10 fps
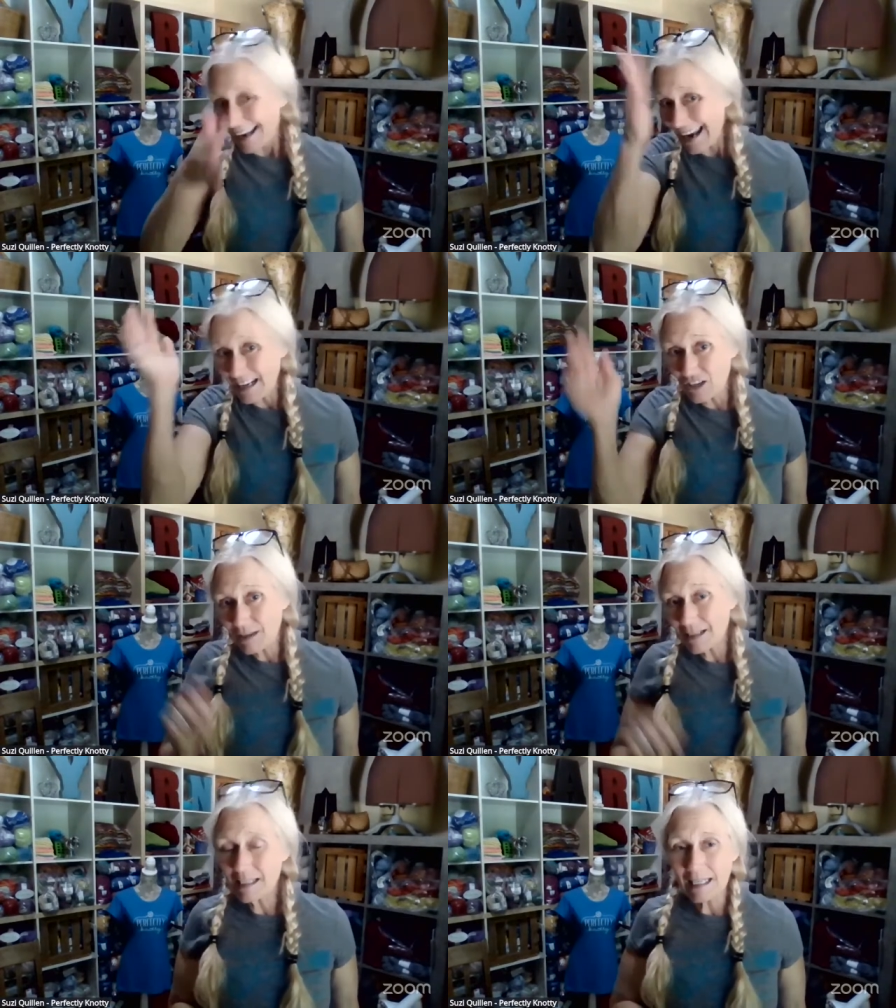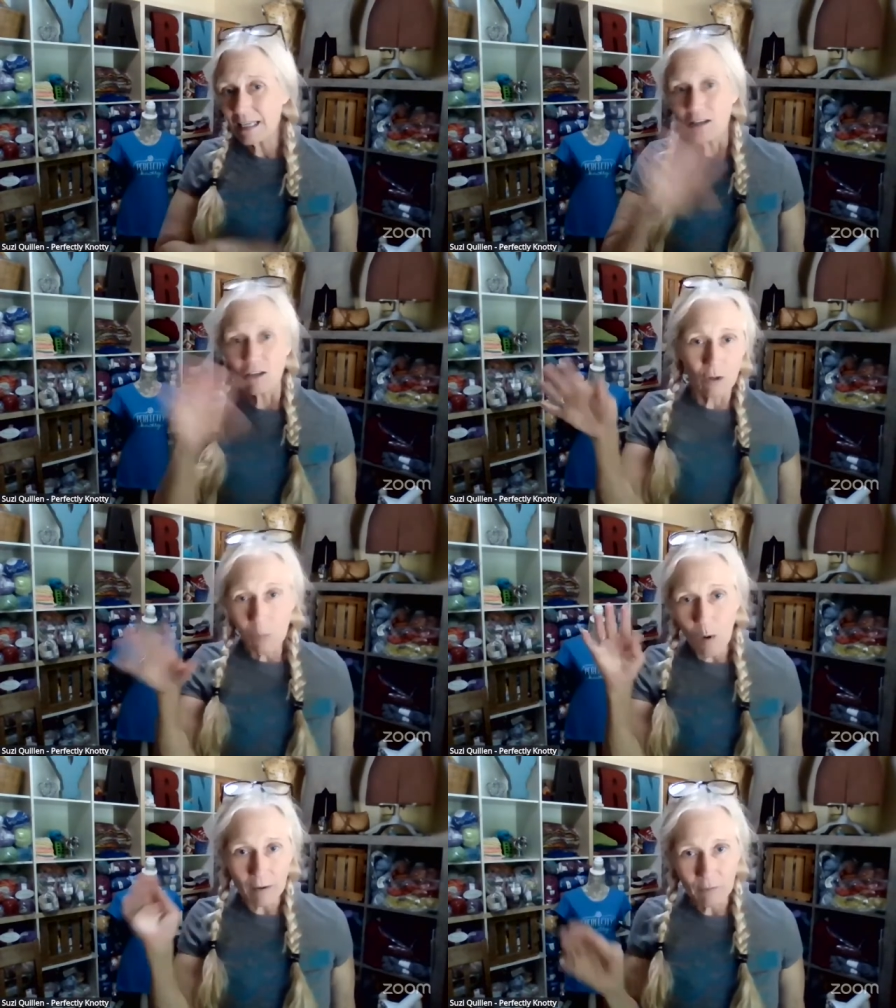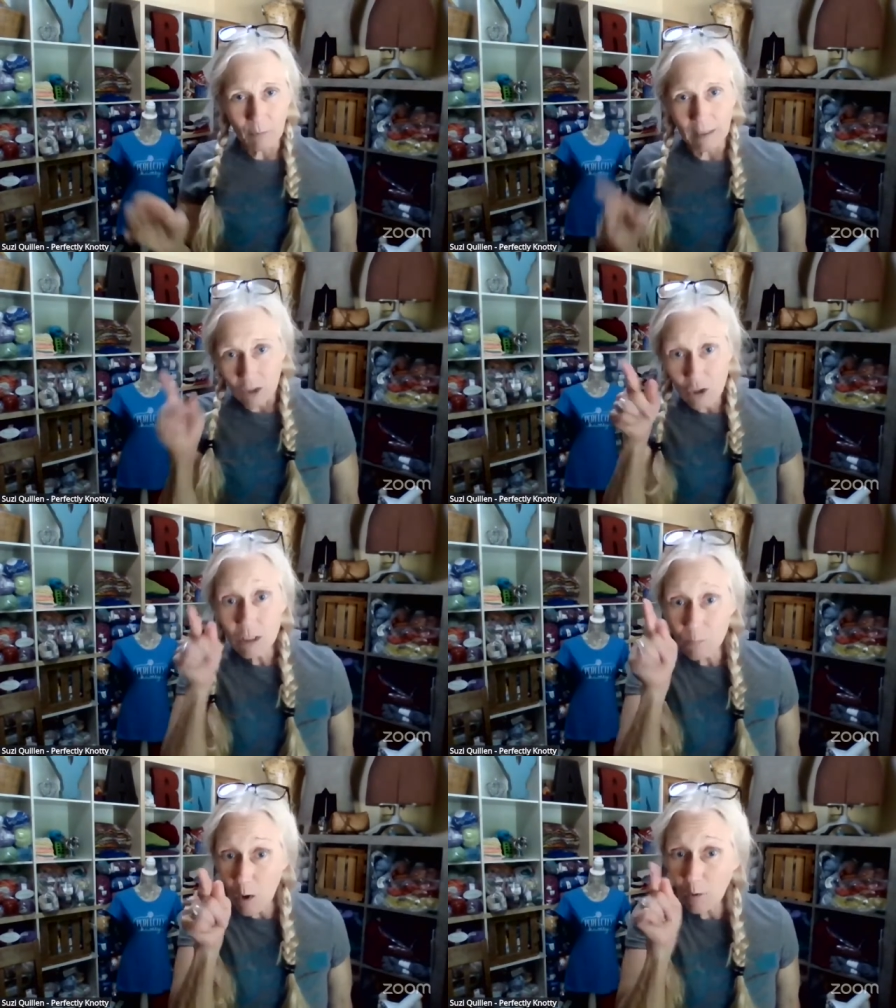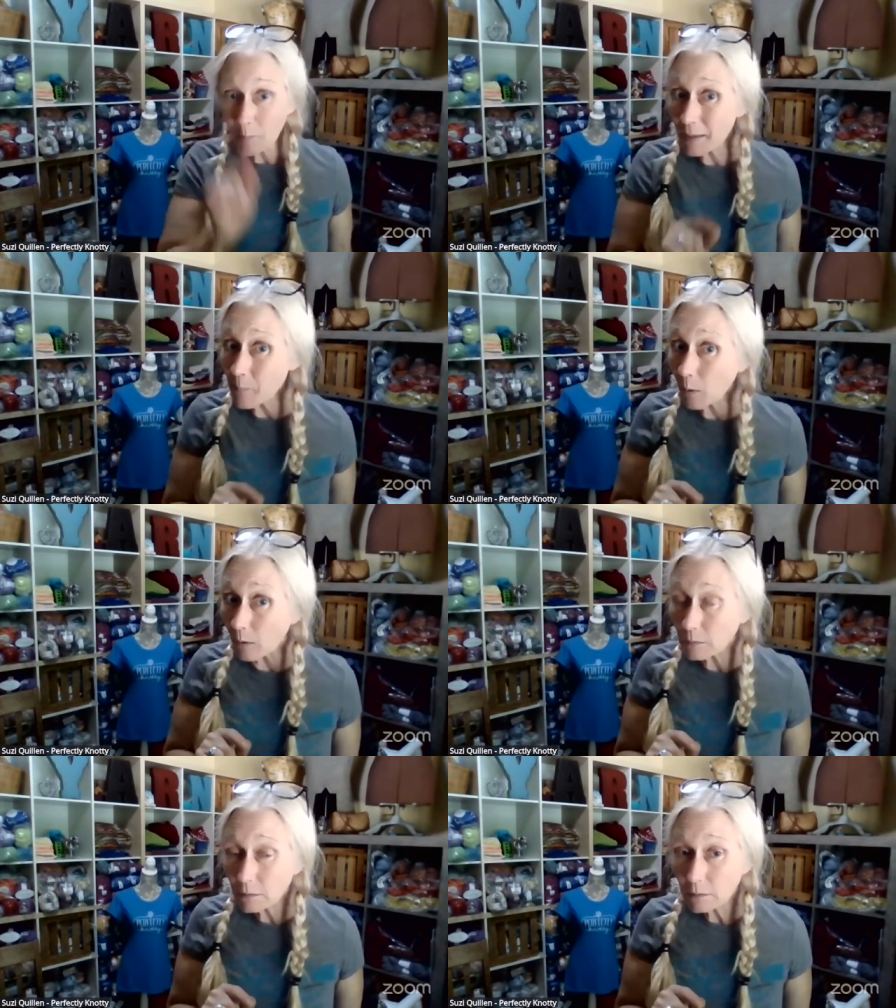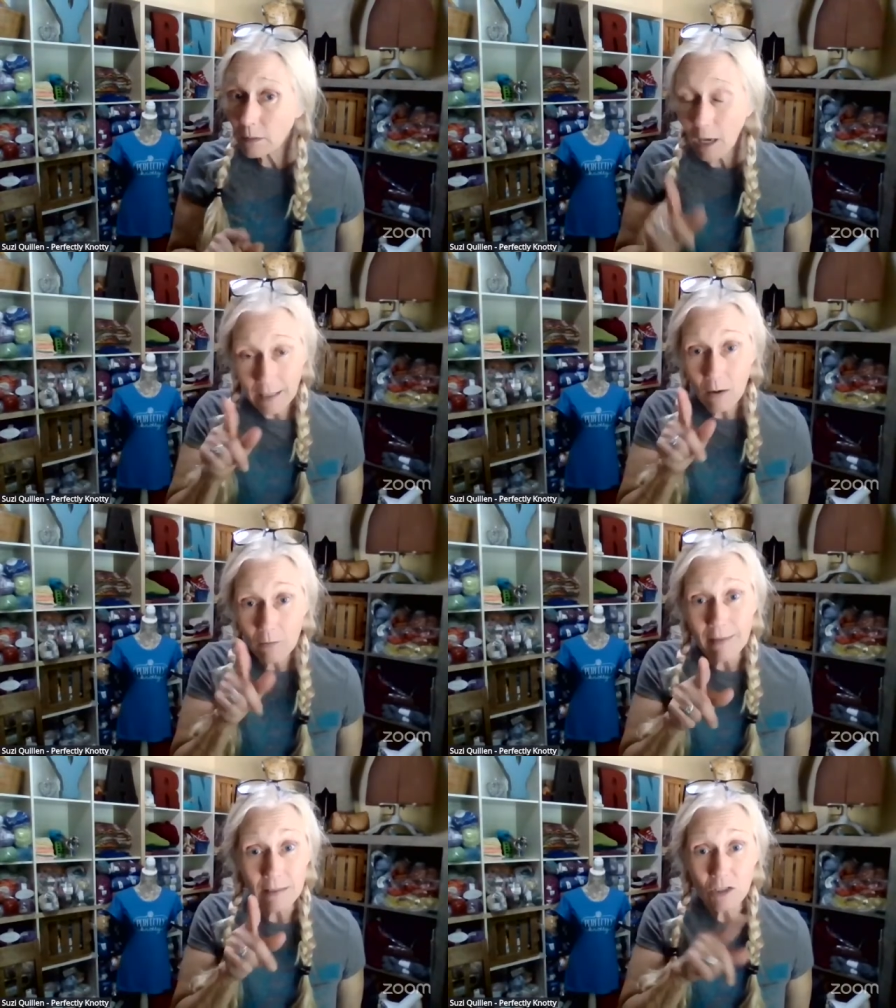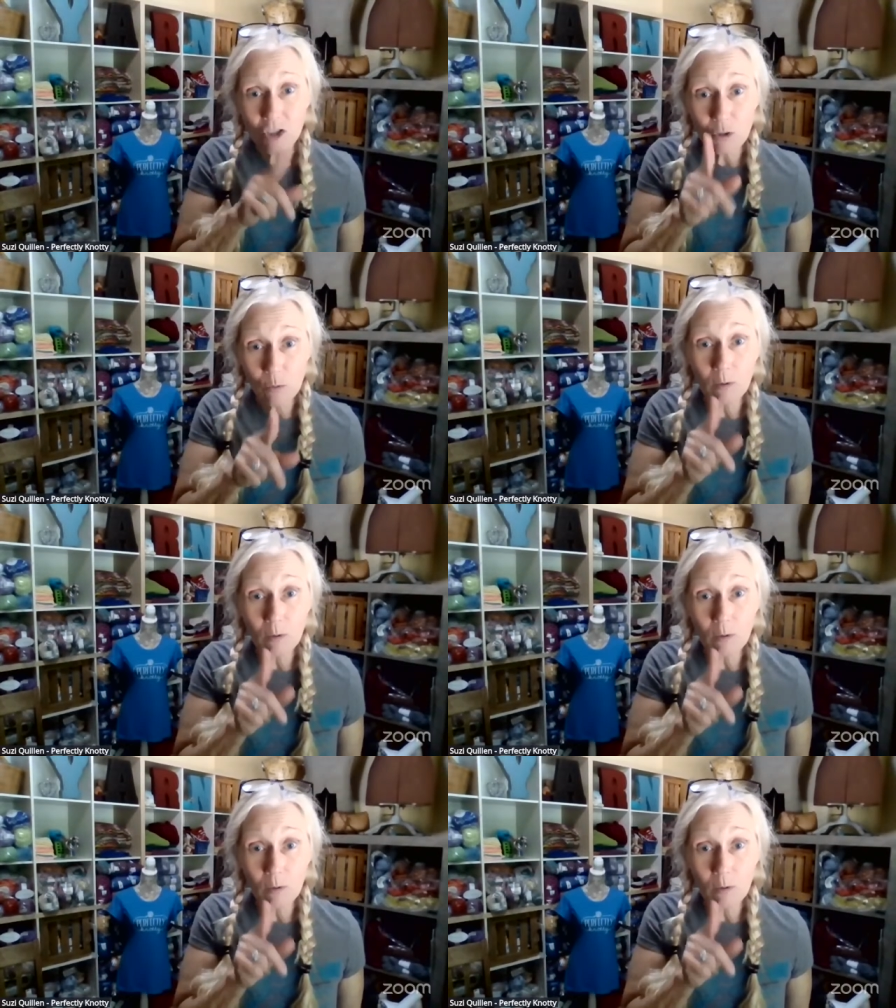and you can see, you can walk through it. You're smart people. I know this. You